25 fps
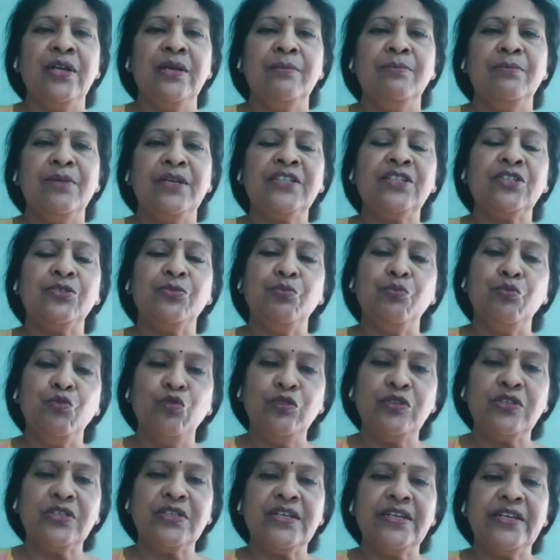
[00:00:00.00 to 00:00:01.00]
But
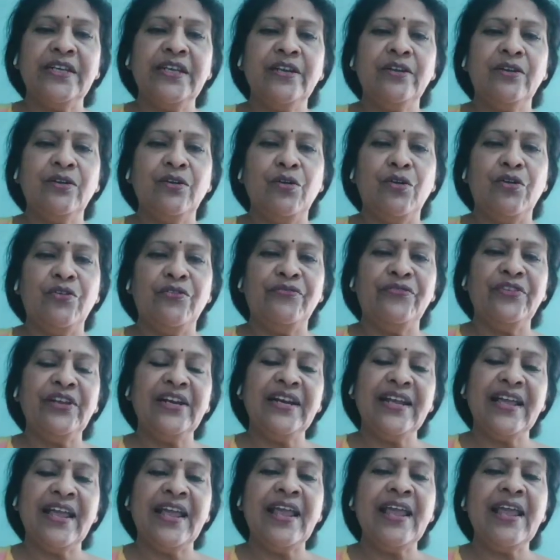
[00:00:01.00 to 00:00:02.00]
mostly
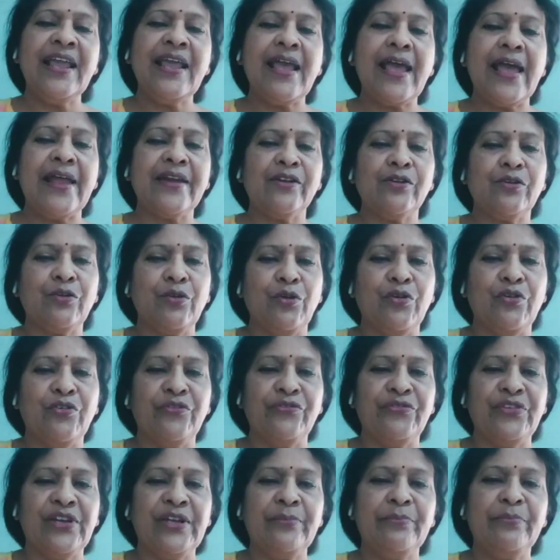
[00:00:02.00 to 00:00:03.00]
chlorophyll A and
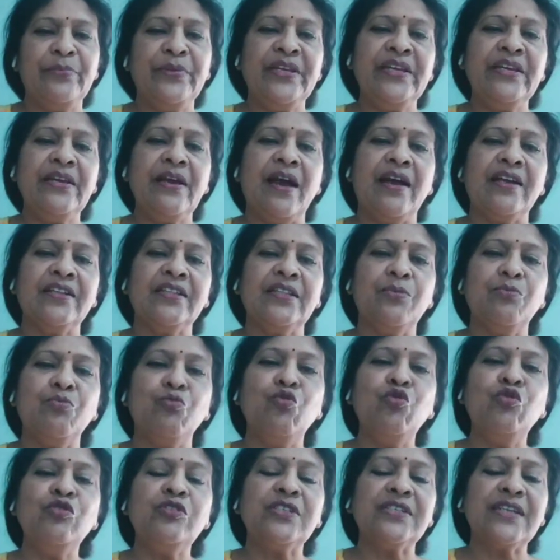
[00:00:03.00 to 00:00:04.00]
chlorophyll B are the
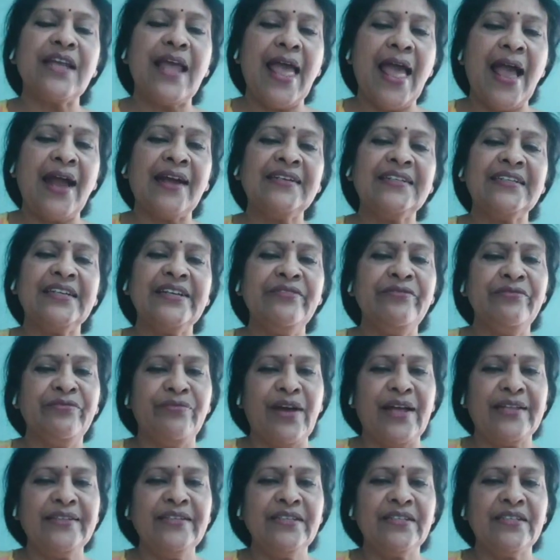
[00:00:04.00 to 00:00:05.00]
most active
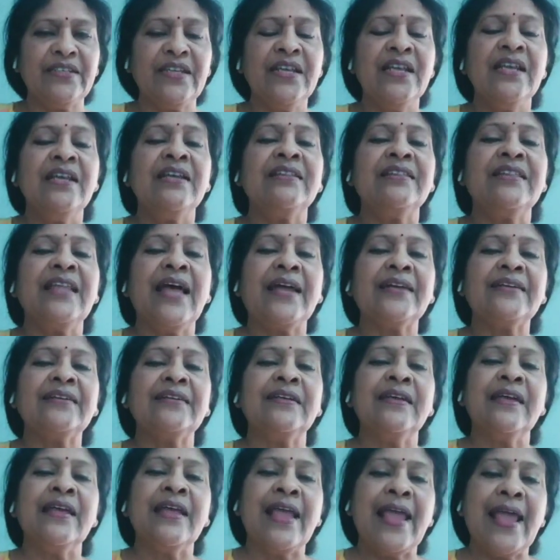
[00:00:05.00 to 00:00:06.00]
ones
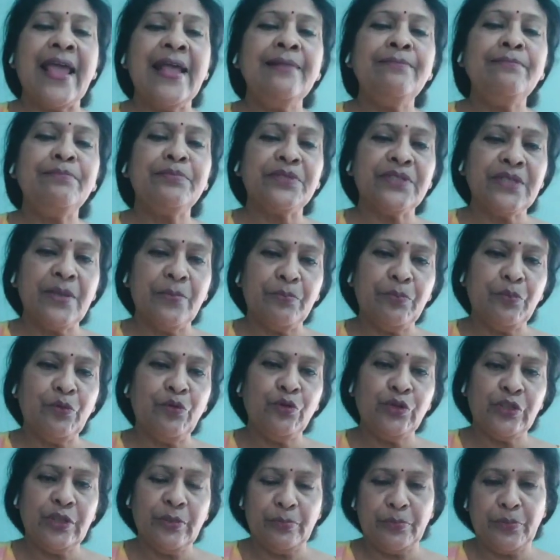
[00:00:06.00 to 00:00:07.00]
that help
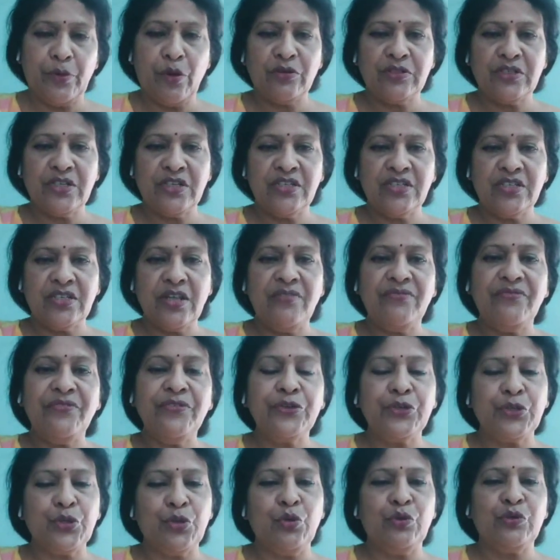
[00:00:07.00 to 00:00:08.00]
support the process of
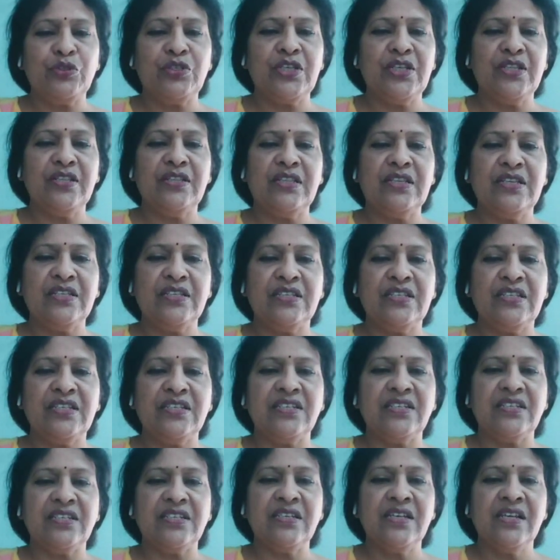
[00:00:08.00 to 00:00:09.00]

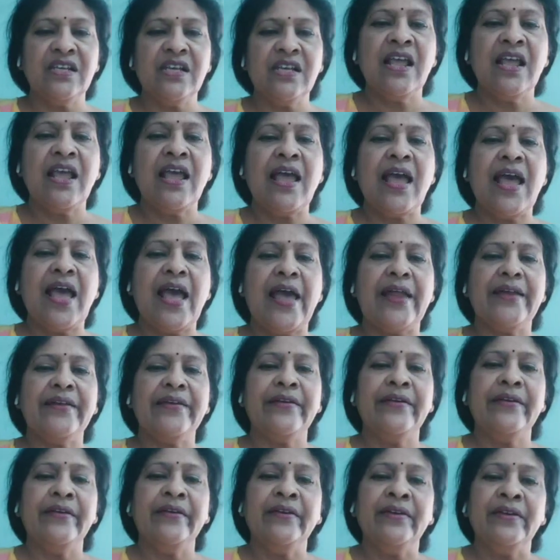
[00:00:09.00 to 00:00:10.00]
photosynthesis.
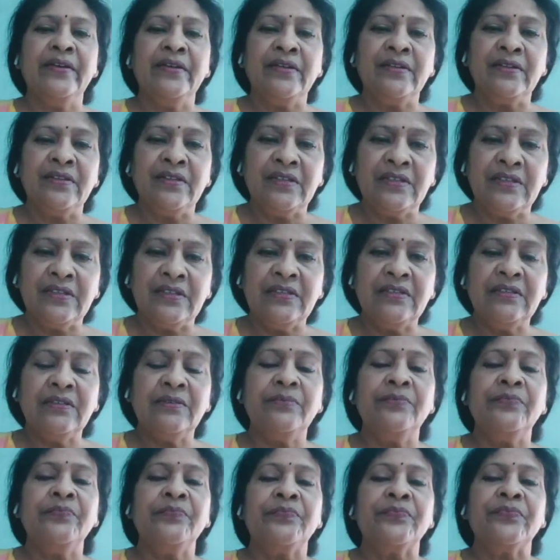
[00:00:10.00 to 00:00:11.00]
And
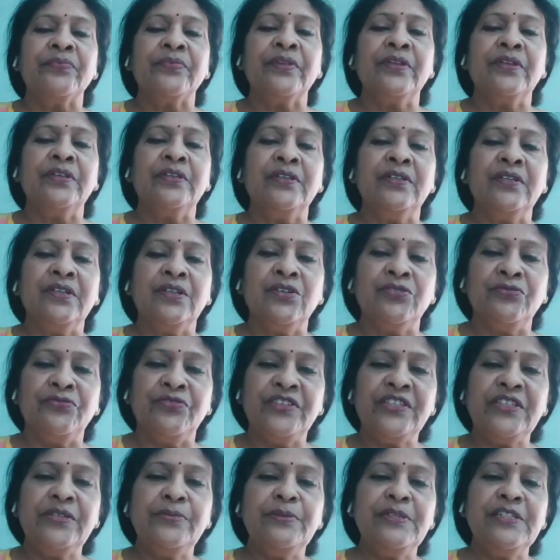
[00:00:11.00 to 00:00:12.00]
the
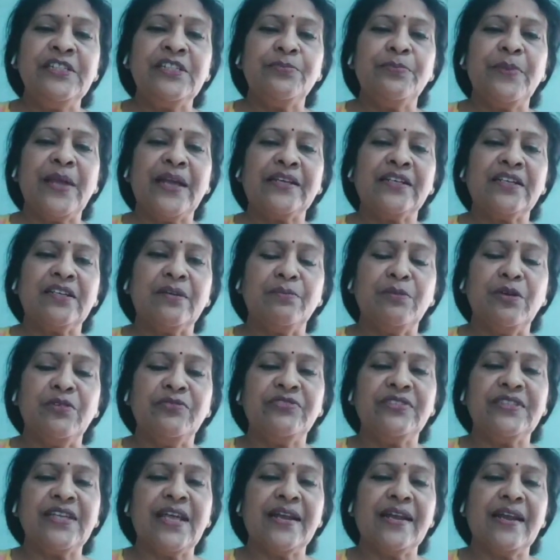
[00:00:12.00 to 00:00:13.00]
visible spectrum
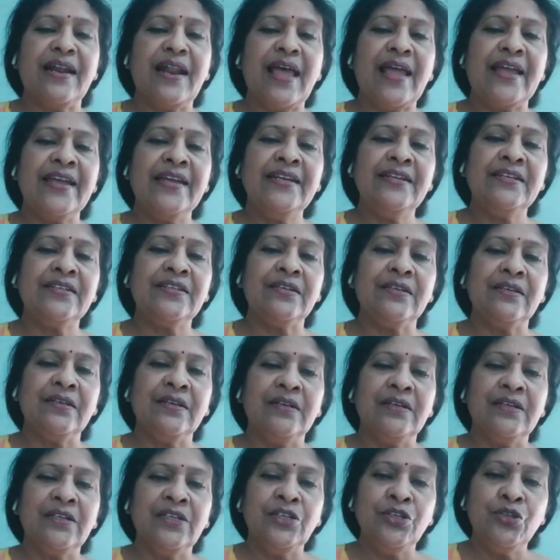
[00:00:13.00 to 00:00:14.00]
of sunlight
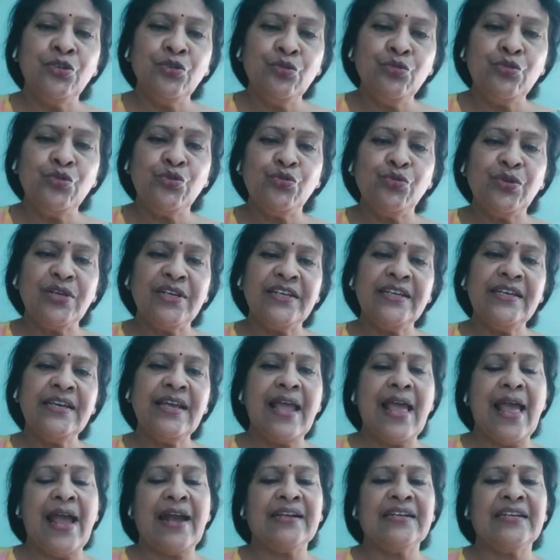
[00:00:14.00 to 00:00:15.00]

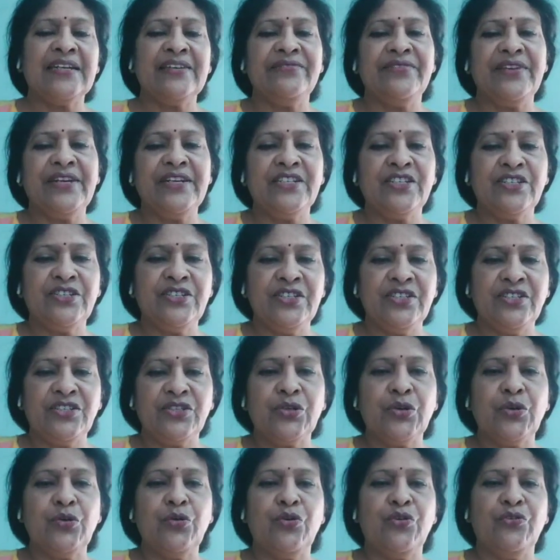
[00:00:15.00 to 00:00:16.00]
usually activates this
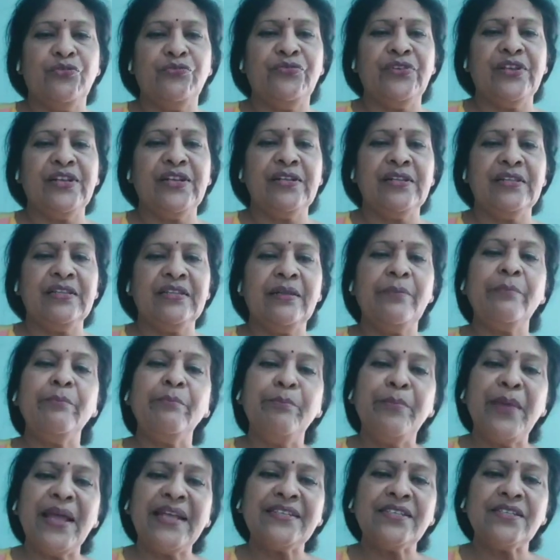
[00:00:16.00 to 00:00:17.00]
chlorophyll.
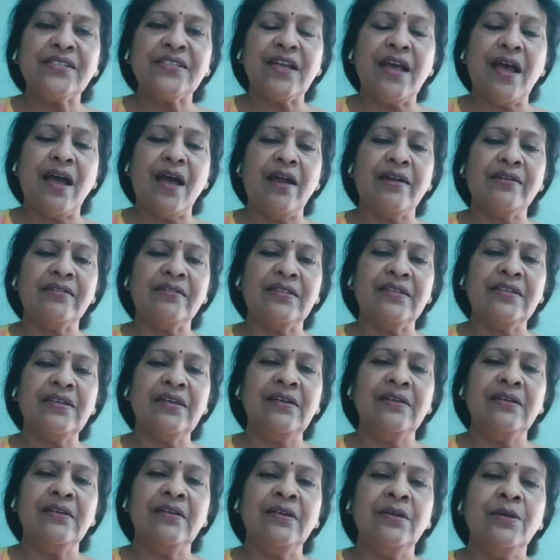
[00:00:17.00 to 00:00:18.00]
The best are
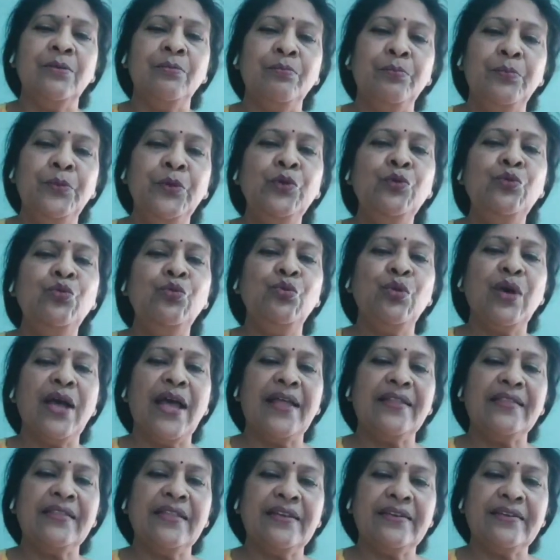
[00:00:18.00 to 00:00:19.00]
the blue
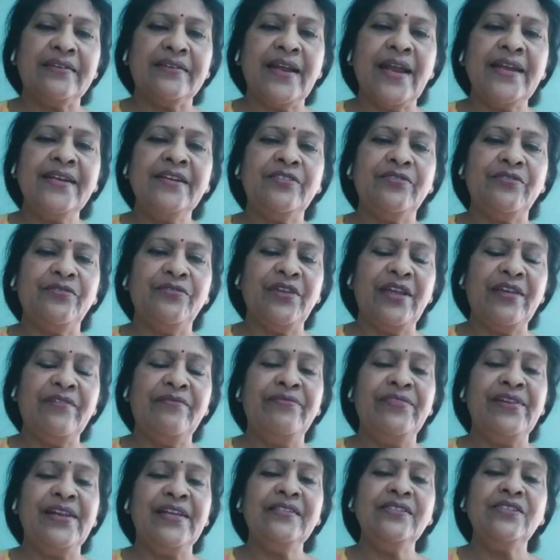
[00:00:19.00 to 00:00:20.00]
and the red
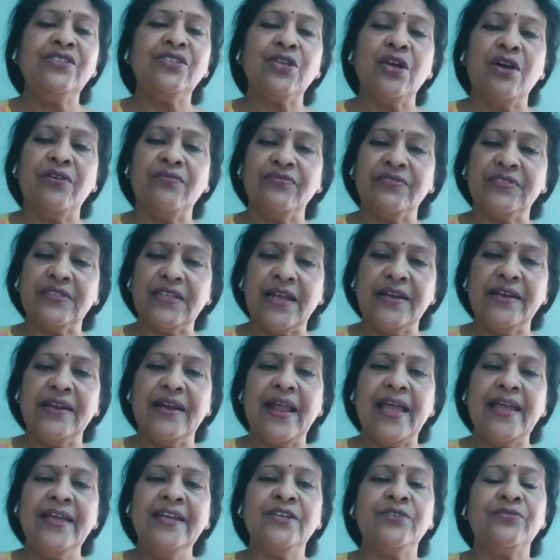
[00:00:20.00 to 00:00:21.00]
wavelengths of
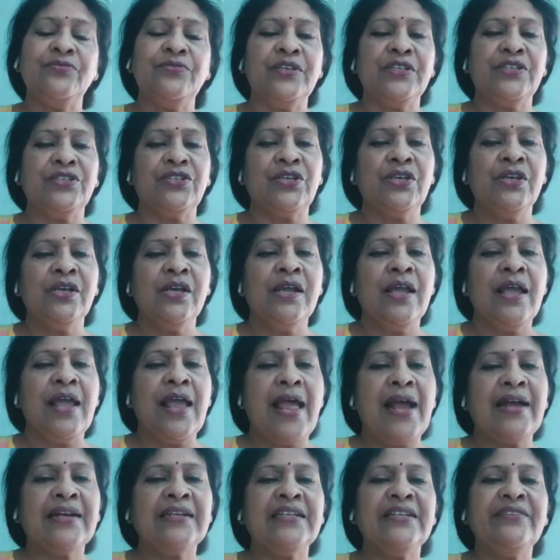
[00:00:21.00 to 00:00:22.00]
sunlight, which
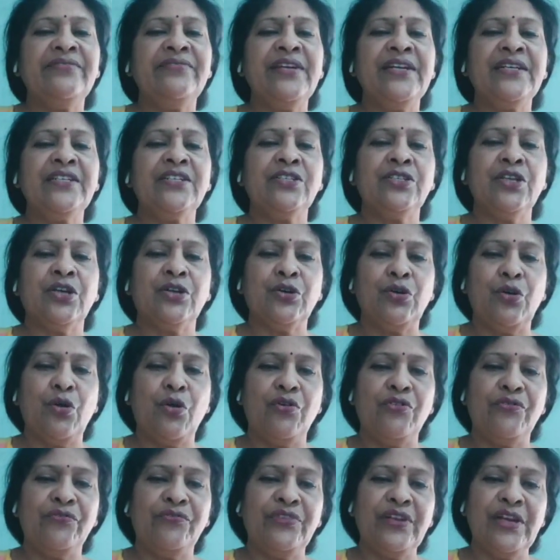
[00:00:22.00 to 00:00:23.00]
activates the
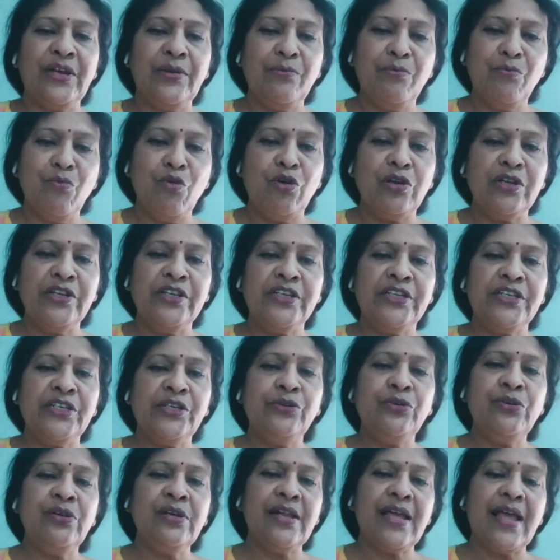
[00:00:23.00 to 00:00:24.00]
chlorophyll
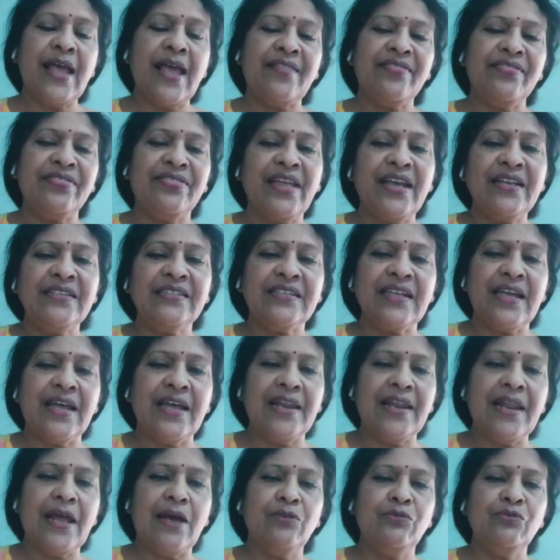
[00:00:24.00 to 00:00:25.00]
molecule and thus
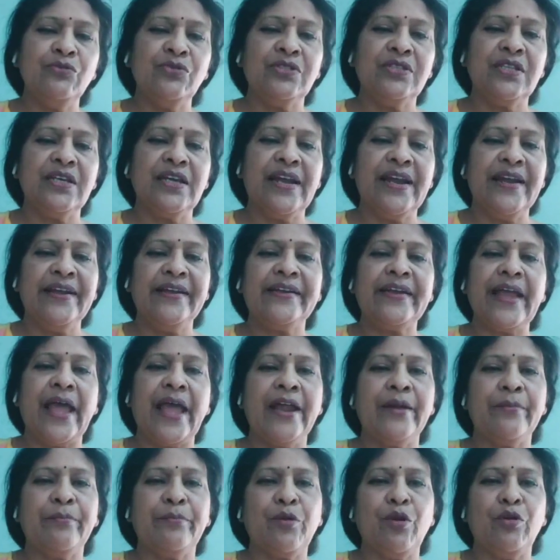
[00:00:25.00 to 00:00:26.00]
allows the
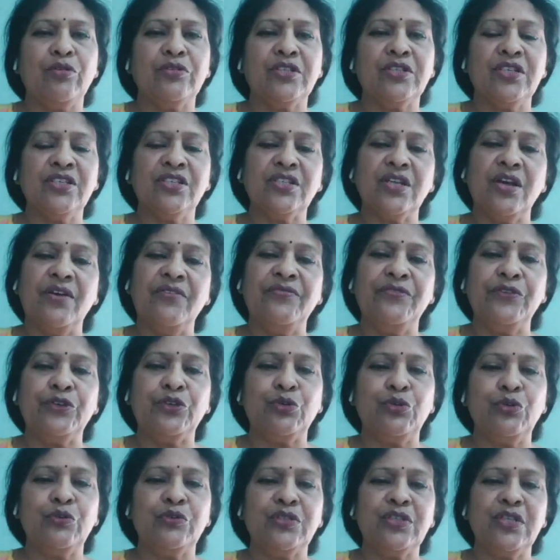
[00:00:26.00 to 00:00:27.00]
entire process of
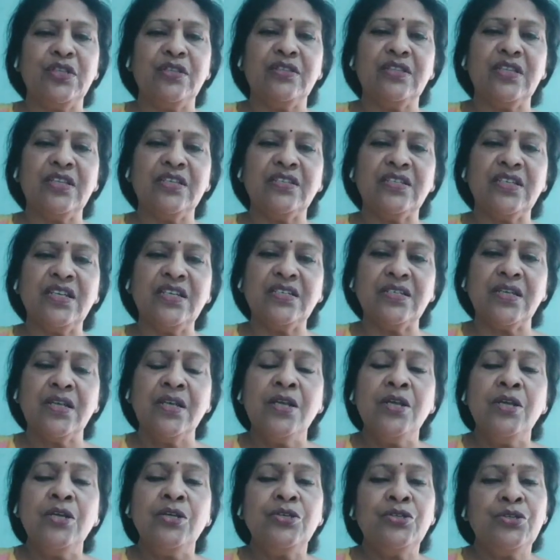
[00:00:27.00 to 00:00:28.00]

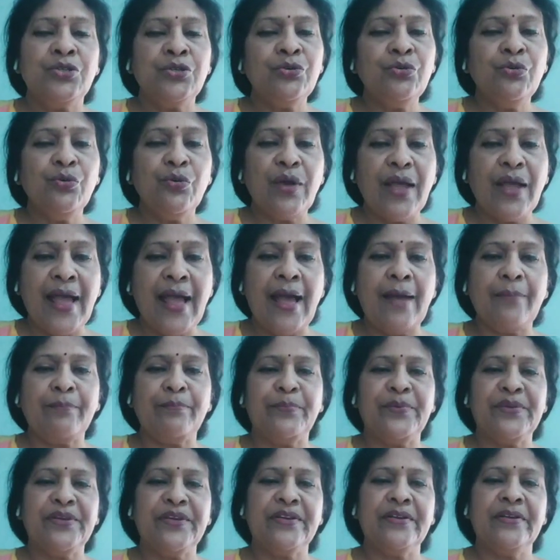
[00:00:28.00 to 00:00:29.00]
photosynthesis to
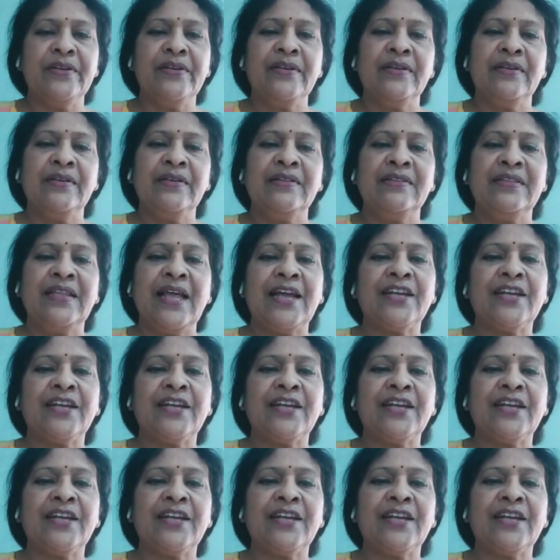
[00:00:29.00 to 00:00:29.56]
happen.